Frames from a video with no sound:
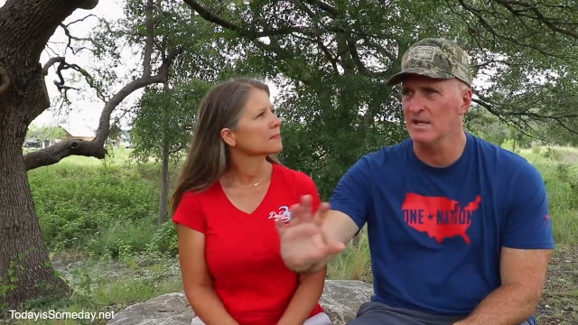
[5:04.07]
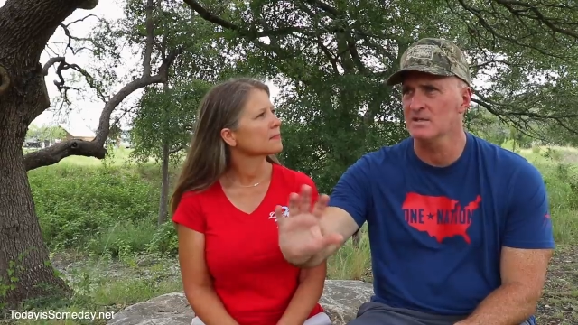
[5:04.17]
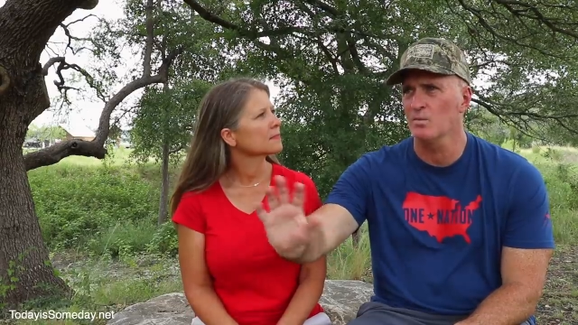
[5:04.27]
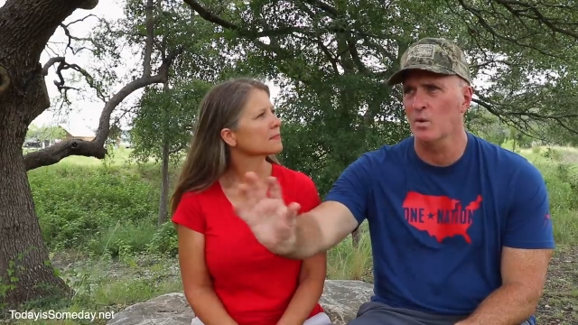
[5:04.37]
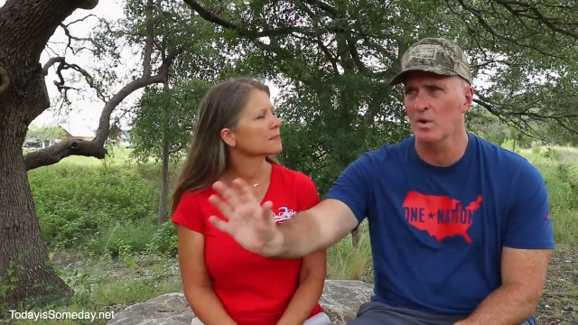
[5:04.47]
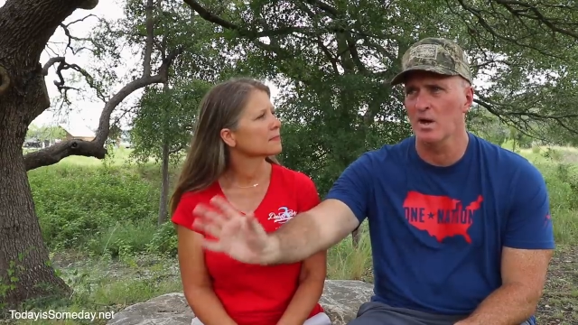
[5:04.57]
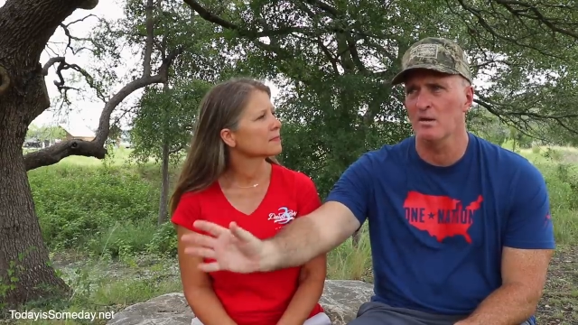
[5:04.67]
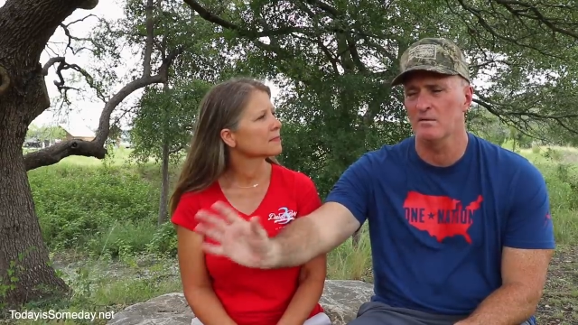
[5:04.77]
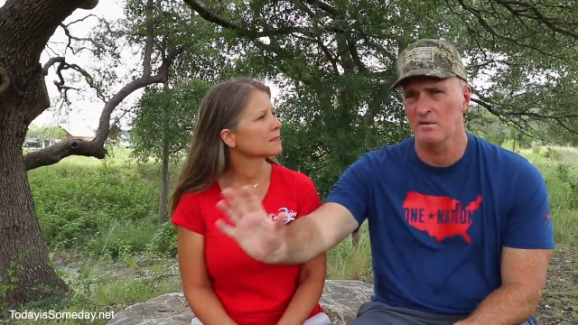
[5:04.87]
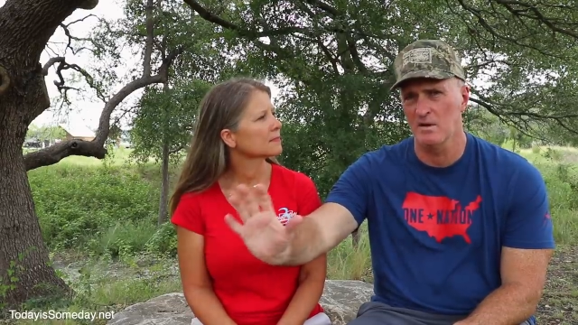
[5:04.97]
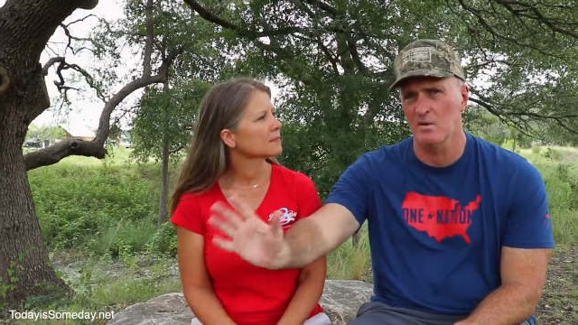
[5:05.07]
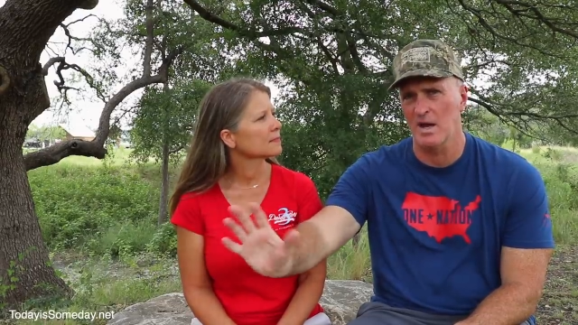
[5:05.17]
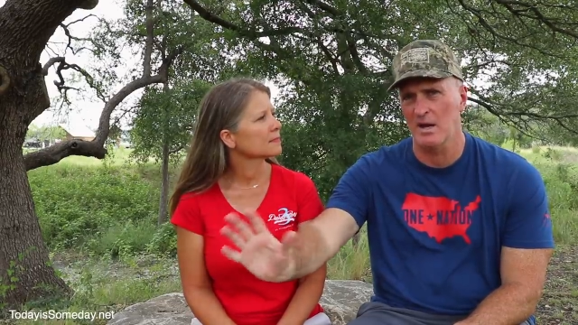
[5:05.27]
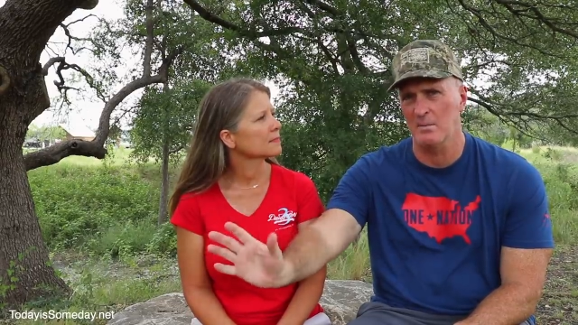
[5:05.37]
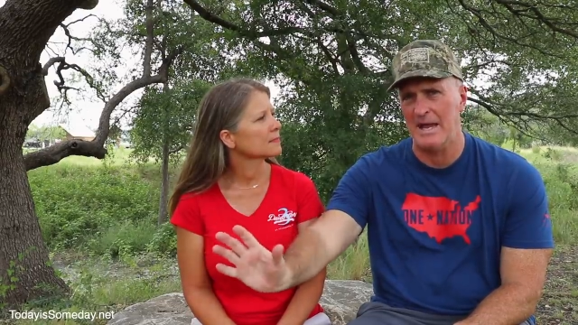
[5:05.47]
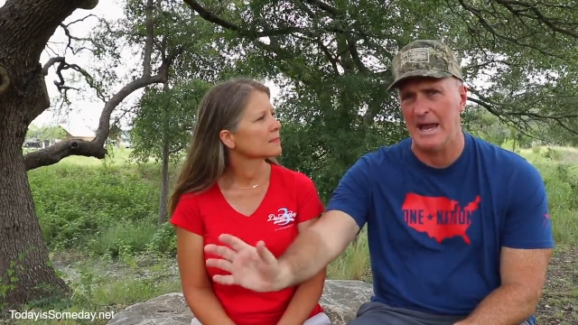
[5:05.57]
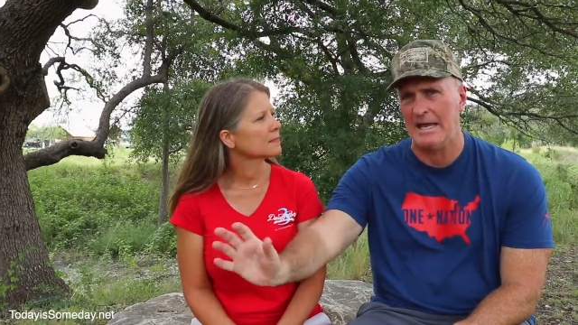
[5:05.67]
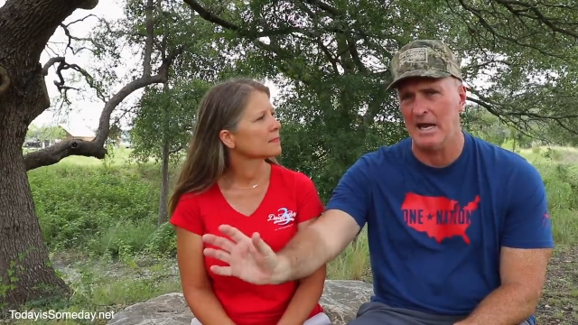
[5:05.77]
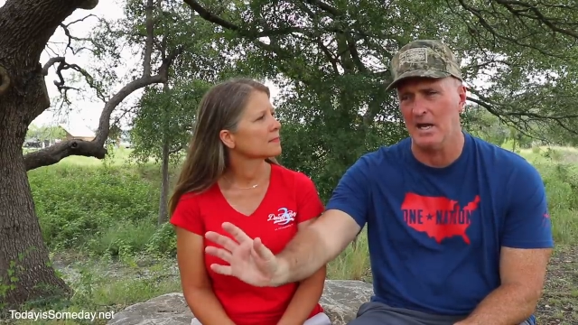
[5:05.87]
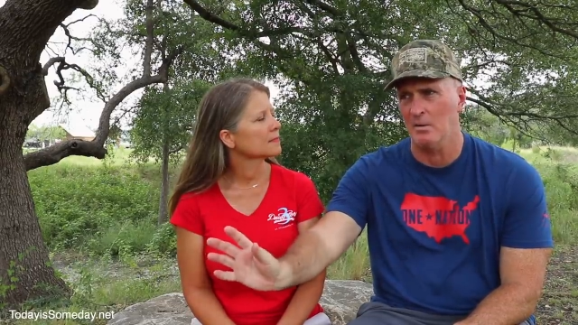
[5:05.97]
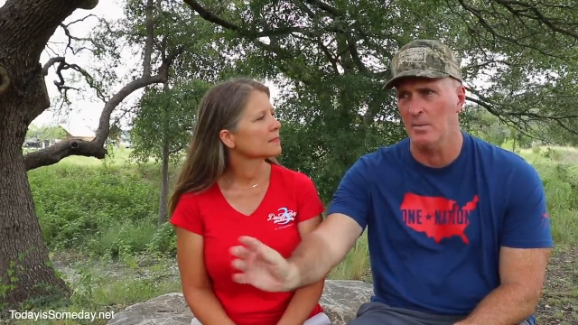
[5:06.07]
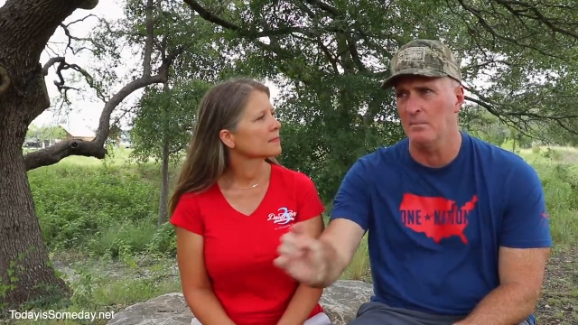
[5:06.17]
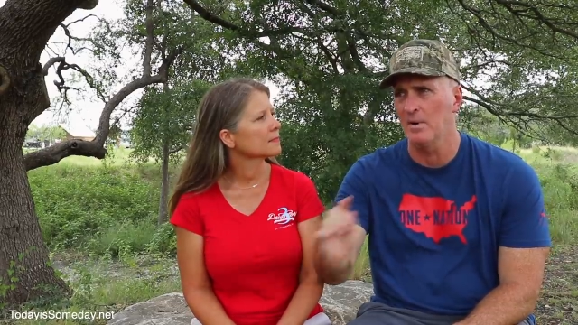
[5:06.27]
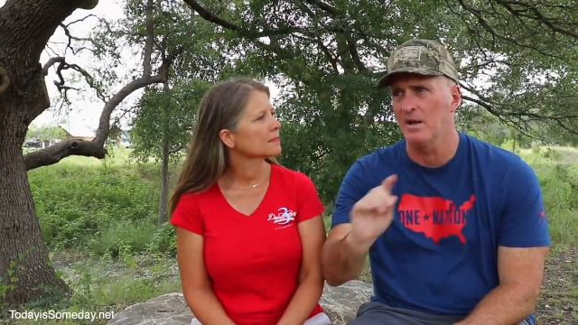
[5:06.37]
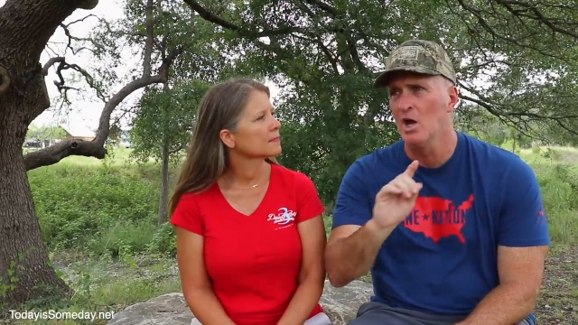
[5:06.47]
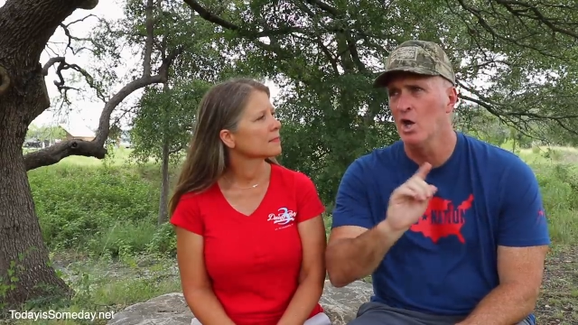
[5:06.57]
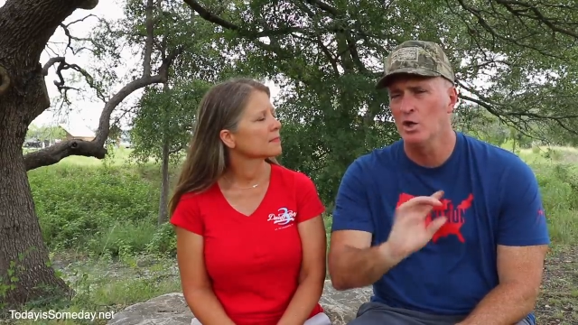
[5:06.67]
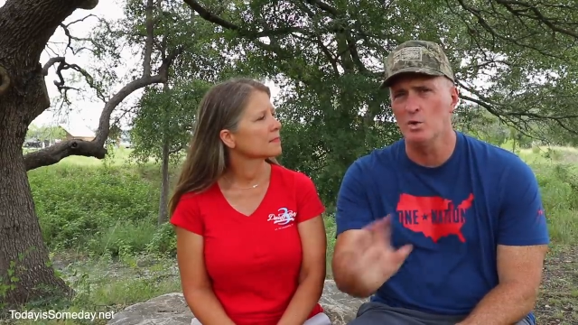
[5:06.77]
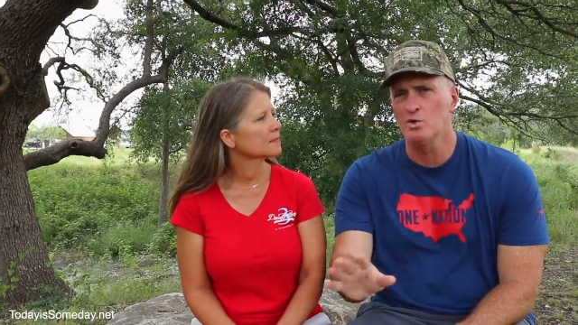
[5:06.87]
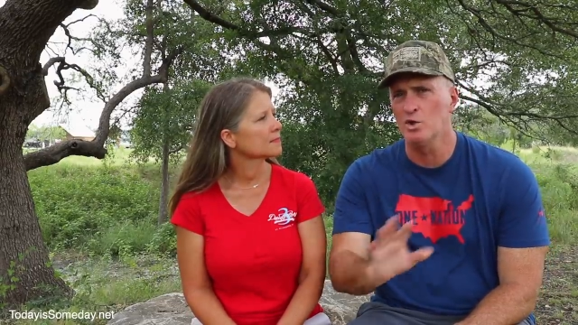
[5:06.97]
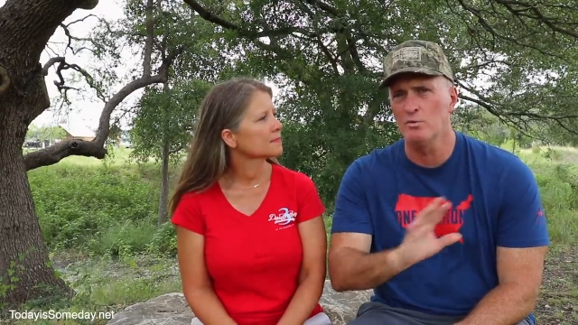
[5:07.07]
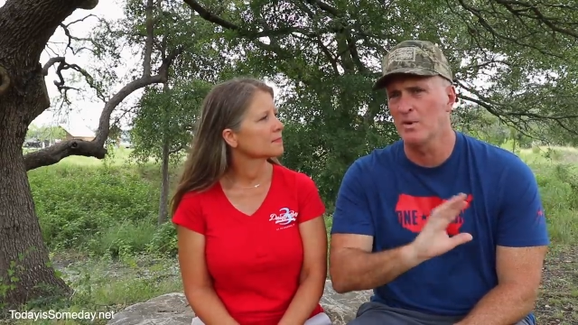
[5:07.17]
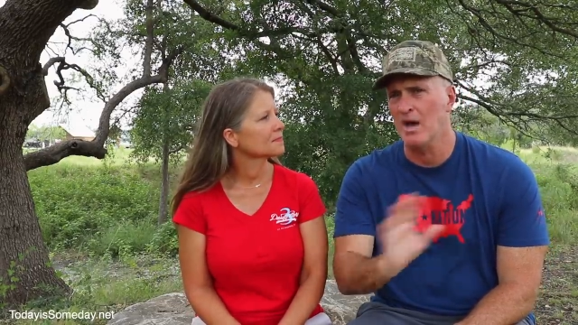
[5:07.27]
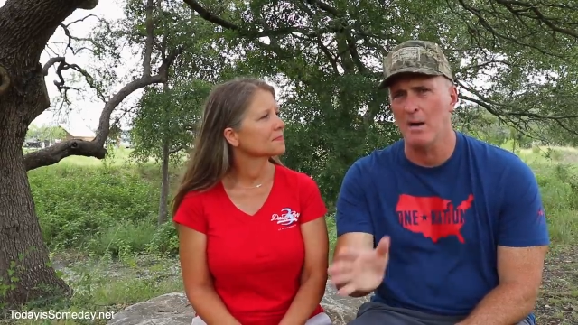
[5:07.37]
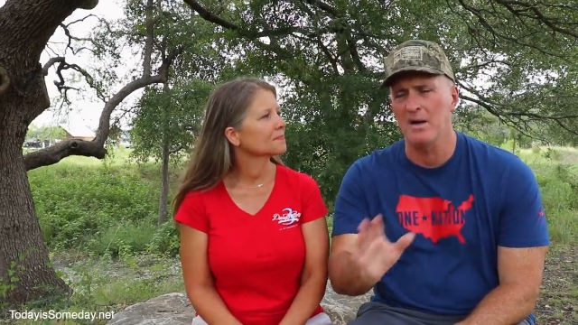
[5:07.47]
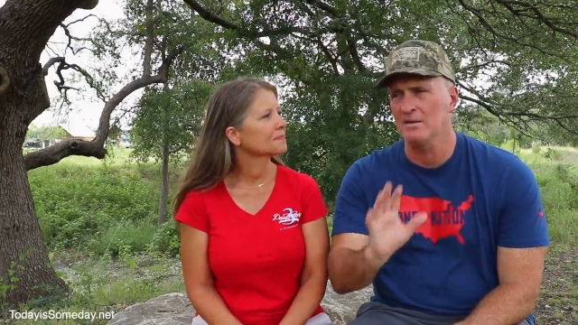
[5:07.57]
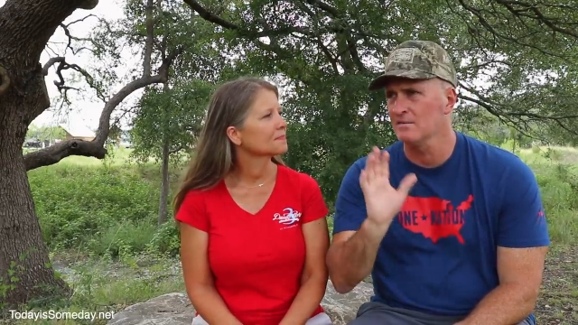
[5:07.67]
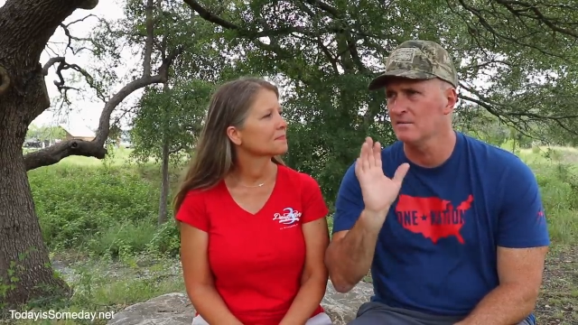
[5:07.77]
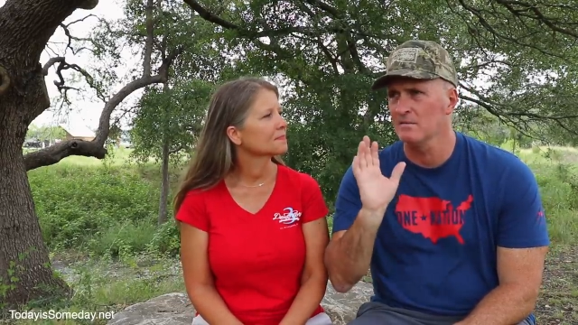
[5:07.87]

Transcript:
Speaker 1: That's where we're gonna, you know, kind of be hanging out a little bit. But YouTube comments,